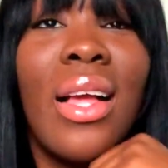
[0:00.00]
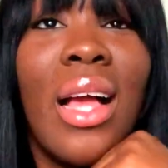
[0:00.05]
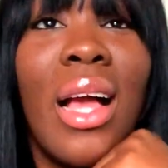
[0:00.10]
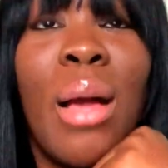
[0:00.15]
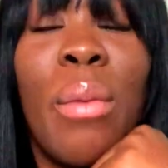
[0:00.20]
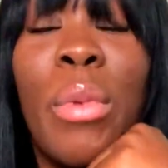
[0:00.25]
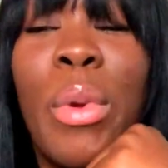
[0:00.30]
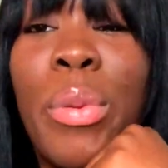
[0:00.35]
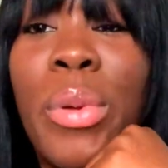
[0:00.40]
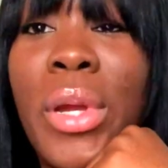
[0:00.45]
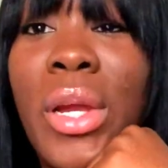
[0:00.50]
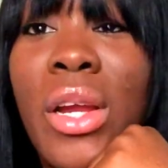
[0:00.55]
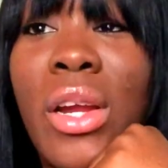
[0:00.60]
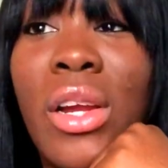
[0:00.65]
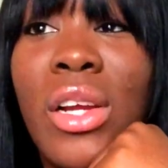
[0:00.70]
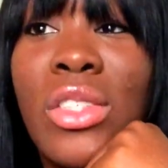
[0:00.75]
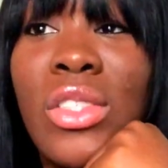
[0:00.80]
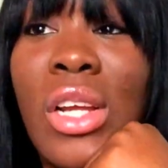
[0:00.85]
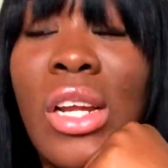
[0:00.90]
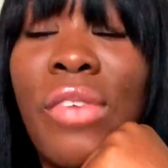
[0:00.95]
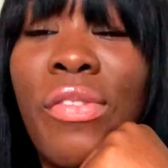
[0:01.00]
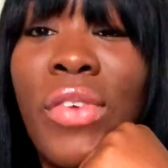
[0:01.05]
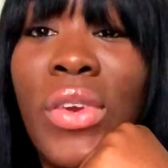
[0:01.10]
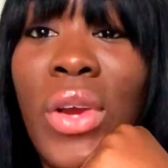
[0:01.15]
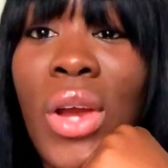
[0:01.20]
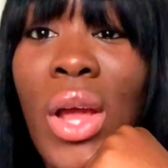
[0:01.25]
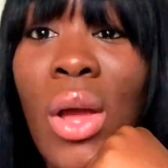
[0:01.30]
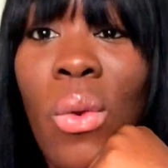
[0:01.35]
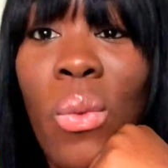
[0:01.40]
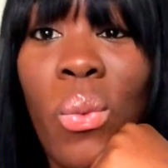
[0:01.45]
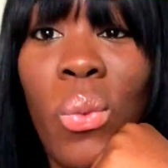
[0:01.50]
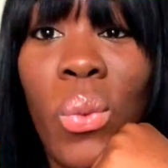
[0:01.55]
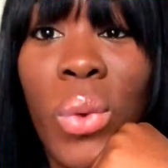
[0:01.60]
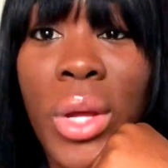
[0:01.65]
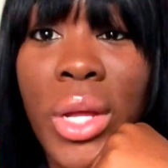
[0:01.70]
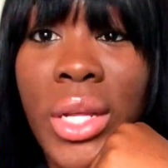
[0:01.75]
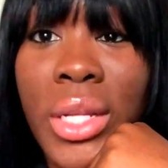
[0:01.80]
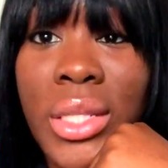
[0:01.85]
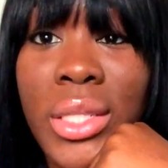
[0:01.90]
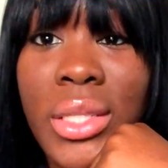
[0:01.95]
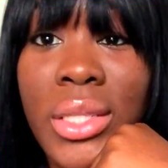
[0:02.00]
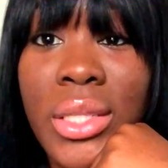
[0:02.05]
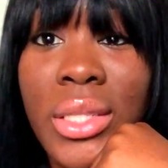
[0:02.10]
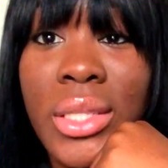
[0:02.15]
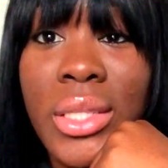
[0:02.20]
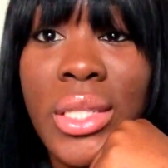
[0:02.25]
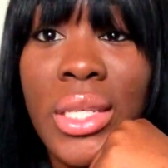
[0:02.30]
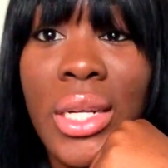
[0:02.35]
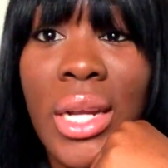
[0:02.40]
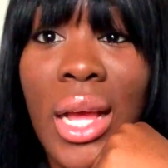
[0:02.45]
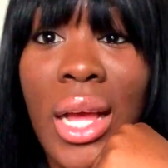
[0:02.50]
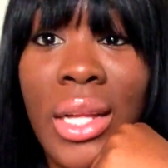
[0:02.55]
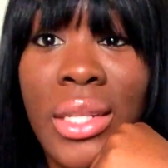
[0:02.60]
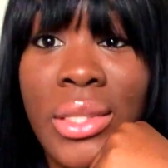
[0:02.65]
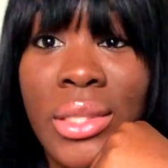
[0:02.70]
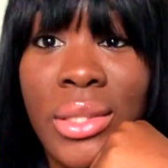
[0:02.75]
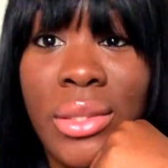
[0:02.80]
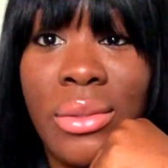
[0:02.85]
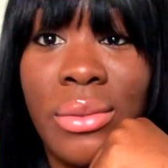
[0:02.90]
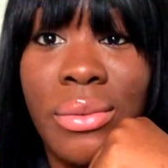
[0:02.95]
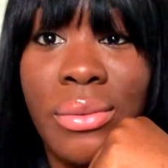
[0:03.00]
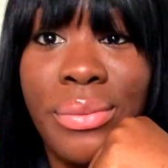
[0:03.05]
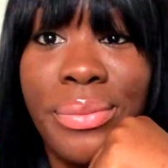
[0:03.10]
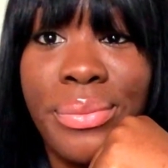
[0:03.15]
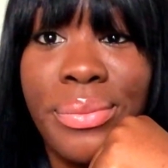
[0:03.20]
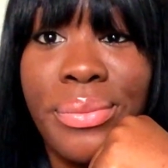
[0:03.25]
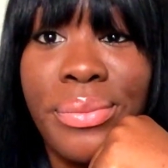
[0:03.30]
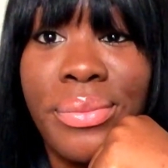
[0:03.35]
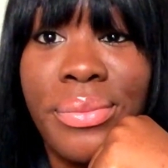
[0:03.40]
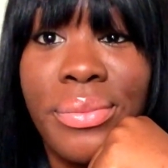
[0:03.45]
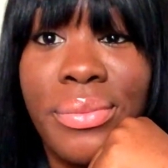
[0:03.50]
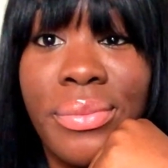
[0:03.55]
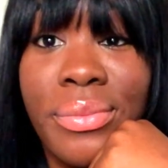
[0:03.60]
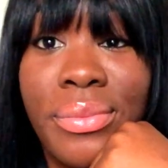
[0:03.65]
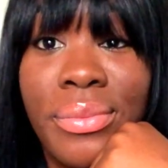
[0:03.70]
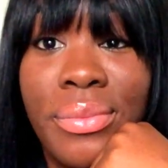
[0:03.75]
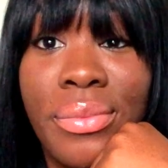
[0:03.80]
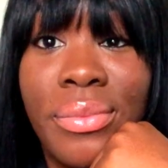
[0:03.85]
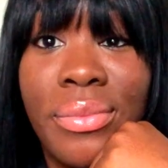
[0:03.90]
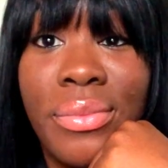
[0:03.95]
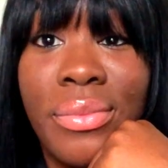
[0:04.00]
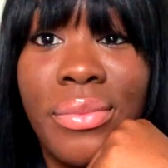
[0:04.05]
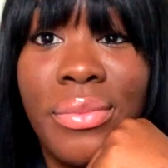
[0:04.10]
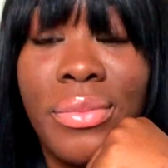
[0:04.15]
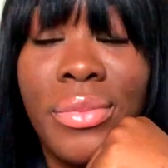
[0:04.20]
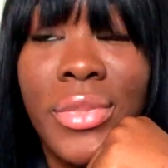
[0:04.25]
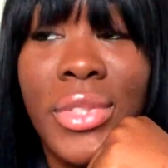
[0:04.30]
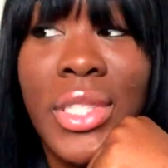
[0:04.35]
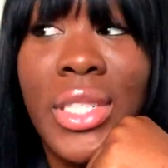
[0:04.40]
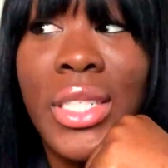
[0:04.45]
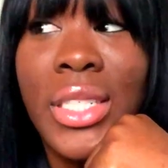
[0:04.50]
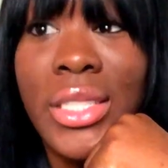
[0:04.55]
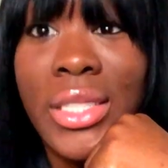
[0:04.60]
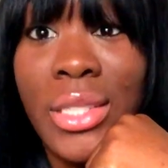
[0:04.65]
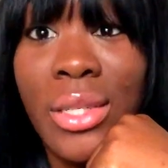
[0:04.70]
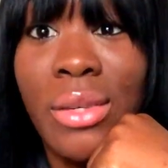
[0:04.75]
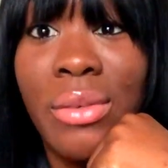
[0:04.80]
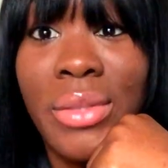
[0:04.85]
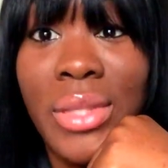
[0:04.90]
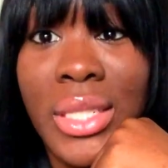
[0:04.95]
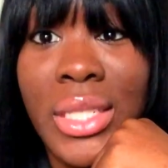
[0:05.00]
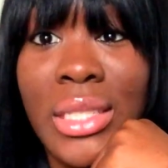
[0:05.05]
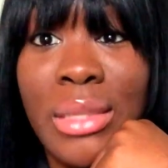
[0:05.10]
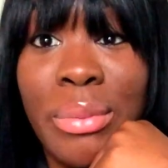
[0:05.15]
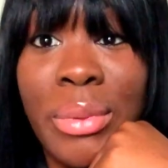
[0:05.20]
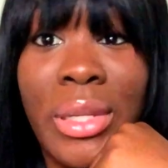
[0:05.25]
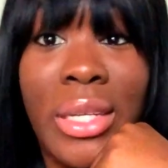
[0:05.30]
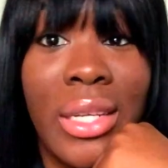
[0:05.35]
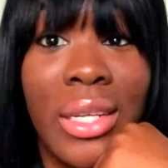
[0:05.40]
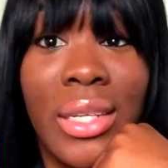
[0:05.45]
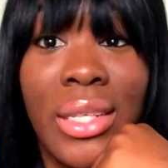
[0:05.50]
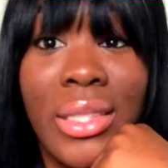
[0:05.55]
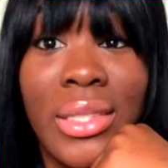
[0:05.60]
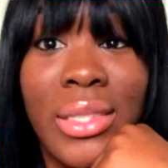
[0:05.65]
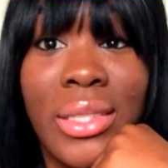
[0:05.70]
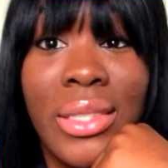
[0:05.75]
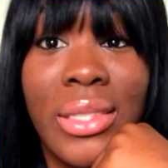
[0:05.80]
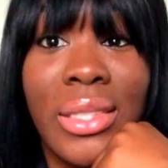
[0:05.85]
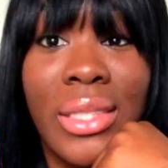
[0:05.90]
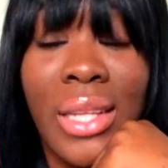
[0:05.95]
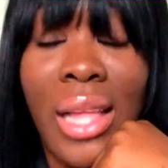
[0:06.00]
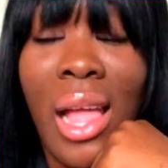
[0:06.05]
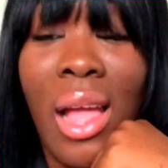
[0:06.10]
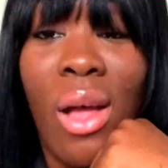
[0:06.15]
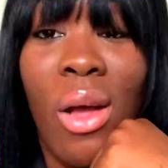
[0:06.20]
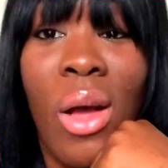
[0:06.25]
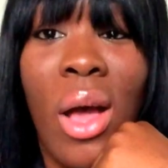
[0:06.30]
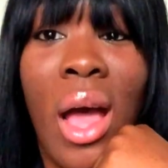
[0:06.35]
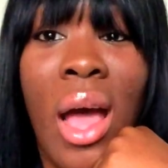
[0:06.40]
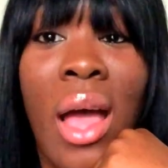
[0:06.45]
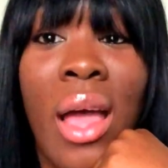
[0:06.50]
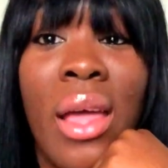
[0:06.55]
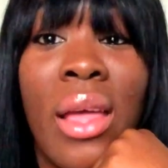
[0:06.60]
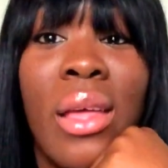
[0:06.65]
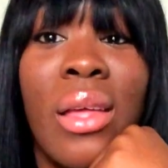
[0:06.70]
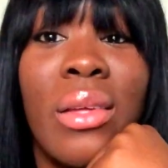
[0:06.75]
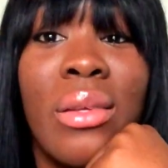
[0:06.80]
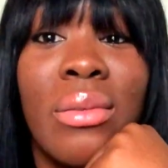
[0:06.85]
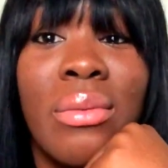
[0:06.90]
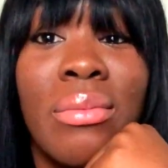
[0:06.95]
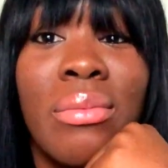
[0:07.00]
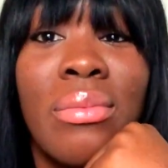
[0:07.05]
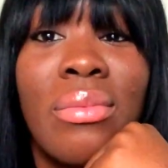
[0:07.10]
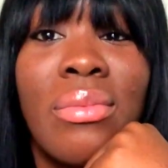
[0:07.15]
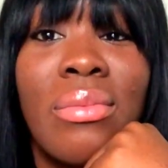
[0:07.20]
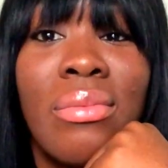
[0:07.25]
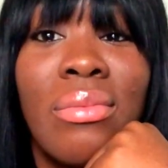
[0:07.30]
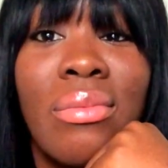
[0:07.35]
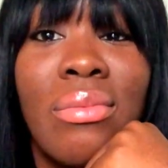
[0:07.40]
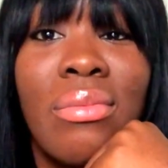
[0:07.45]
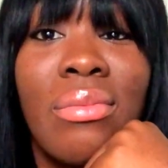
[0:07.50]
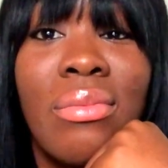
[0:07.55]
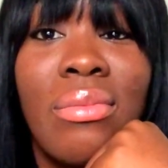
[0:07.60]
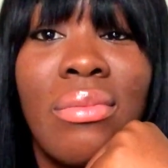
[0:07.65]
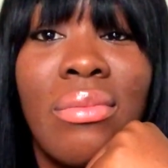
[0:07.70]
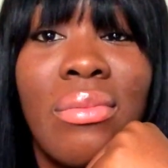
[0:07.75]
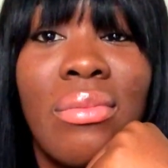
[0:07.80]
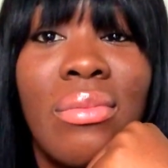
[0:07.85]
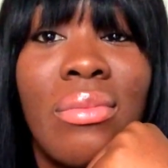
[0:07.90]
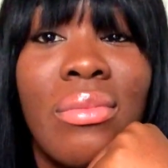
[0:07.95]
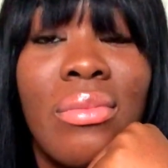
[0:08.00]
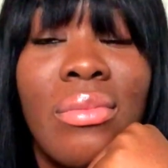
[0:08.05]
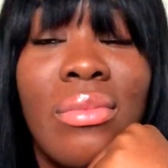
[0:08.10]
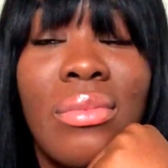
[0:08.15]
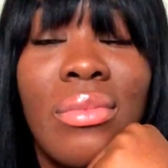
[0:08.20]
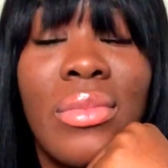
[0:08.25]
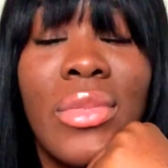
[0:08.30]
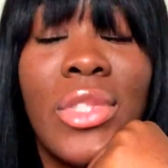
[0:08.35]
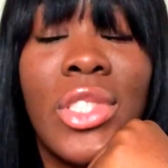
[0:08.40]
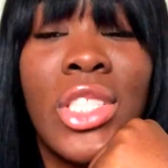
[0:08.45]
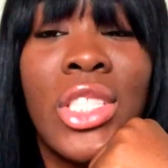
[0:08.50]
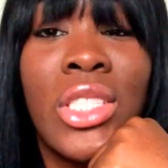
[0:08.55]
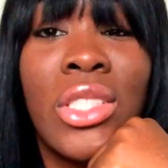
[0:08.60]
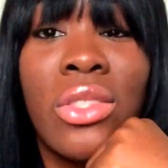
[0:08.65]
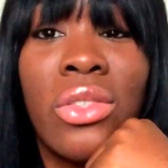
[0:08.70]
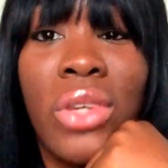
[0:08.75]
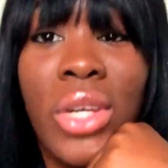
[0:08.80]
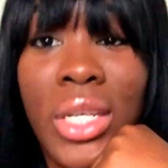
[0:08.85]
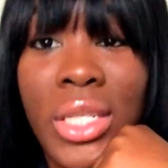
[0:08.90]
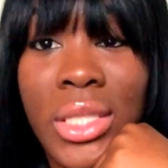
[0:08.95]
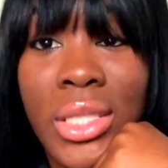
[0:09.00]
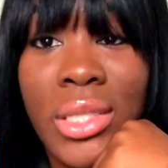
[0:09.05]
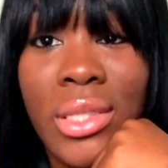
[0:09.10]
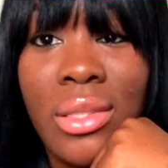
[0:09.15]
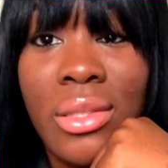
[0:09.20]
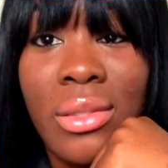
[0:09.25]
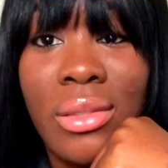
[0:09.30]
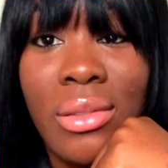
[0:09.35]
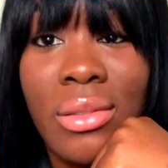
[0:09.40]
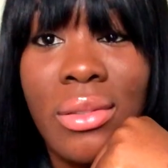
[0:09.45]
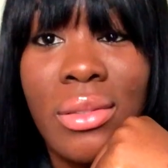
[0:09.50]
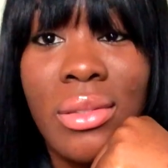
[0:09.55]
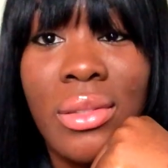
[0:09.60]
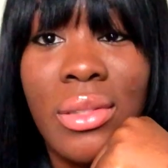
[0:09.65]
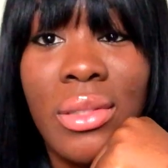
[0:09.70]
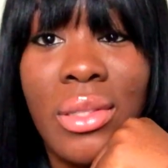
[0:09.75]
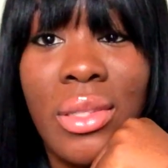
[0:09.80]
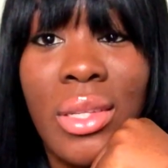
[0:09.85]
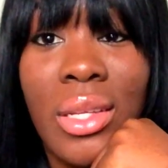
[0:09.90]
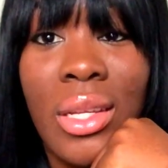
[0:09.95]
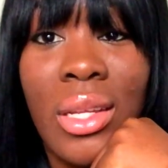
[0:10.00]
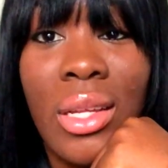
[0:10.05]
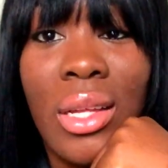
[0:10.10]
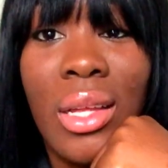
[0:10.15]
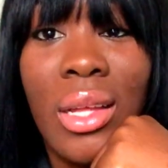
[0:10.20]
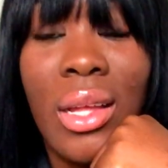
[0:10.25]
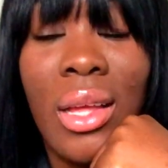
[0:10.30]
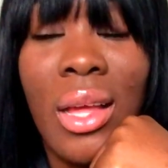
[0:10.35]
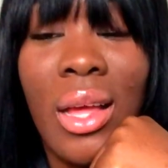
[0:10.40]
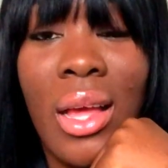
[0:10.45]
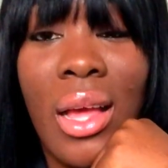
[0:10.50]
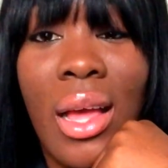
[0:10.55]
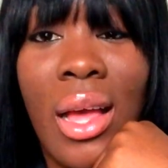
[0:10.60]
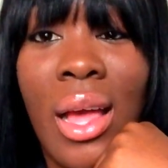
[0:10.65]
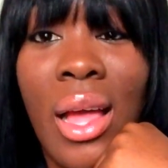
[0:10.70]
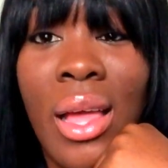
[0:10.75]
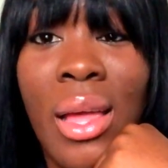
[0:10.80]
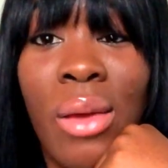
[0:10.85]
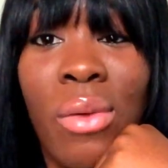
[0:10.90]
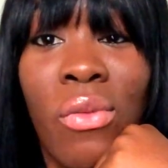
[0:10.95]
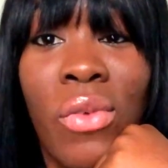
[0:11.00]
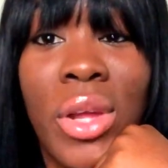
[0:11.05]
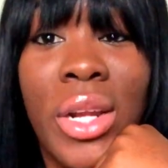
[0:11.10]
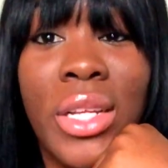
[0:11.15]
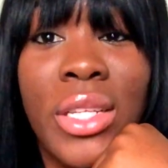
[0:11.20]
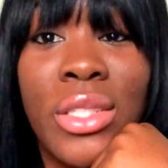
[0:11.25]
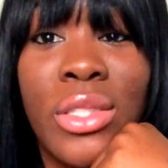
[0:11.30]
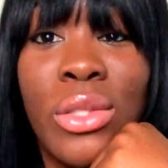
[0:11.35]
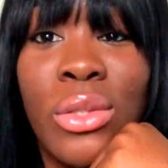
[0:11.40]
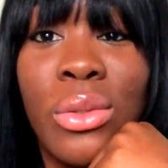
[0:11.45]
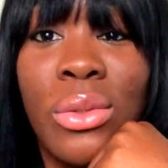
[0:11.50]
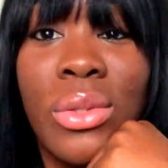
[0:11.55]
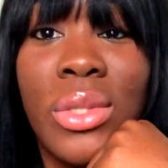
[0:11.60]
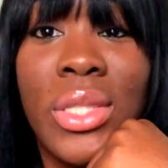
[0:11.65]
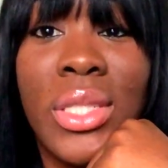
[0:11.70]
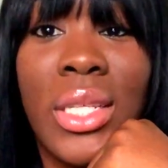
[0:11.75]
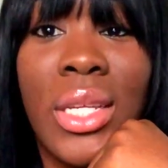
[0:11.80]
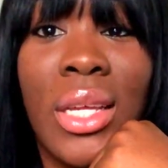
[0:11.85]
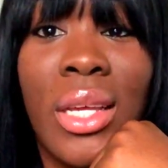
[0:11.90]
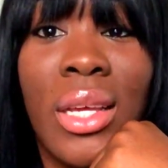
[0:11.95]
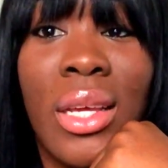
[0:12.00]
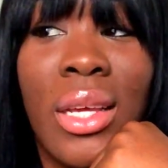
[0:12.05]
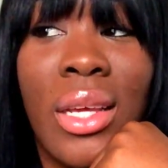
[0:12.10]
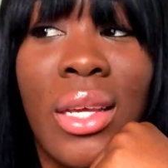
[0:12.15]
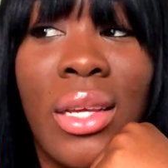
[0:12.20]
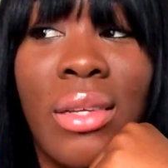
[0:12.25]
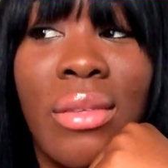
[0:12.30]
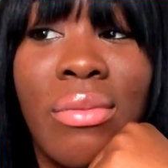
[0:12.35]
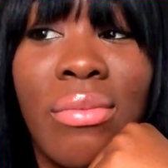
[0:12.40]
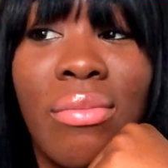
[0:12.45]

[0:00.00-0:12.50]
I'm up here trying to figure out what did I do to deserve this, because now I am stressed. I am ready to say,